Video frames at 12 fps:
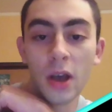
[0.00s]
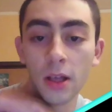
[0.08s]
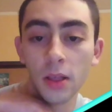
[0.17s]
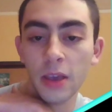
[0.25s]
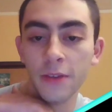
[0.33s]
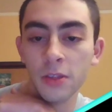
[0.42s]

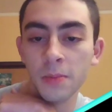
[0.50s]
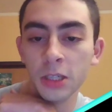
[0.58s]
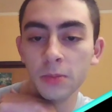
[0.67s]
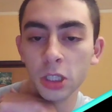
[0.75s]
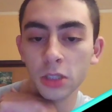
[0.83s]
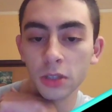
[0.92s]
Well, if the
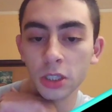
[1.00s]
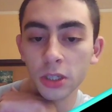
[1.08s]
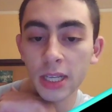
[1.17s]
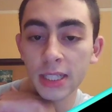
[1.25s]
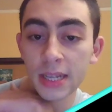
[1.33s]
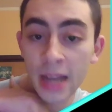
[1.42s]
bishop just
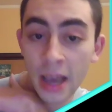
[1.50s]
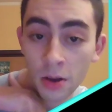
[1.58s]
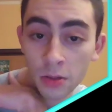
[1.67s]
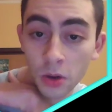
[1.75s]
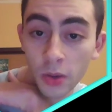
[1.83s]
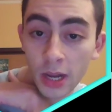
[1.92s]
retreats,
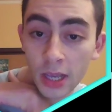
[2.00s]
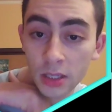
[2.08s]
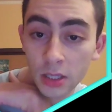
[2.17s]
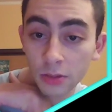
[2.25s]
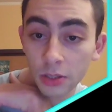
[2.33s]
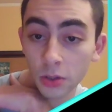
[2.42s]
now the queen
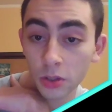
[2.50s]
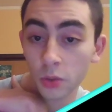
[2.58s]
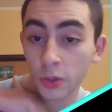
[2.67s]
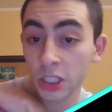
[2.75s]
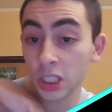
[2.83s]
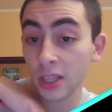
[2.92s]
has this resource
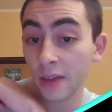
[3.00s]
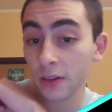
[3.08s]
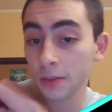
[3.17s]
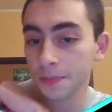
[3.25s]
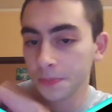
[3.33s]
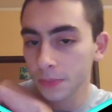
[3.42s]
queen
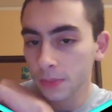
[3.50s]
g7.